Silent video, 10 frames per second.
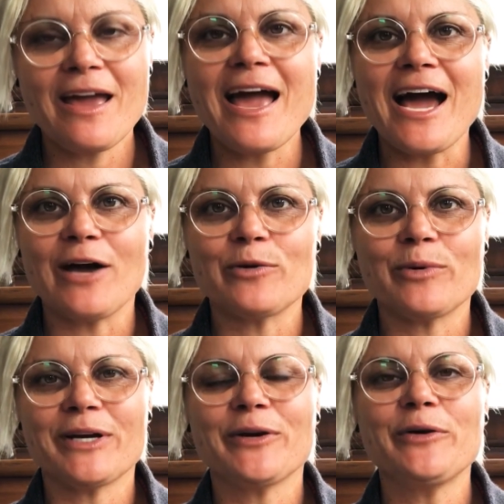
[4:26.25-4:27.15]
How do
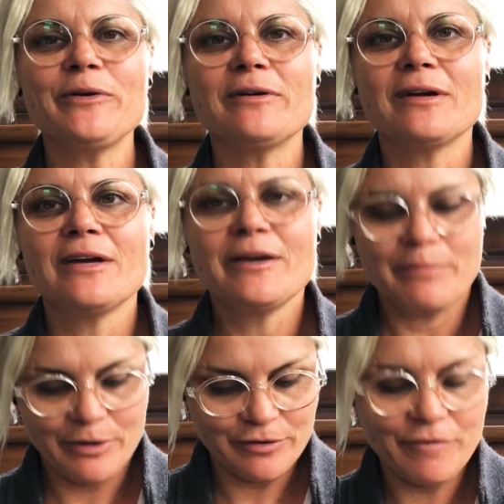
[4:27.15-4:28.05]
I know?
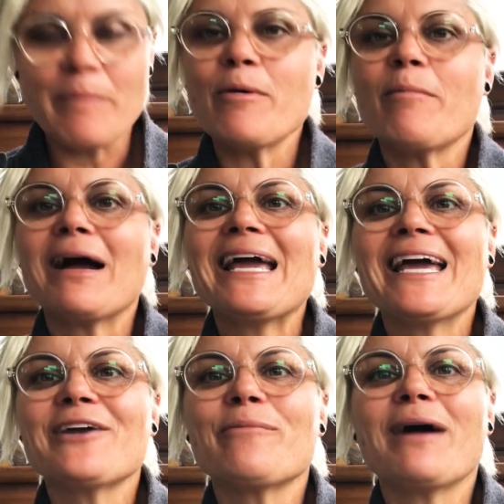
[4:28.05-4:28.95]
Because if I put my
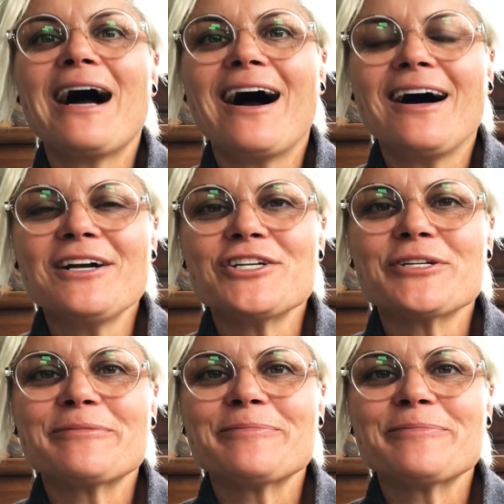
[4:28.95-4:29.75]
hand on my heart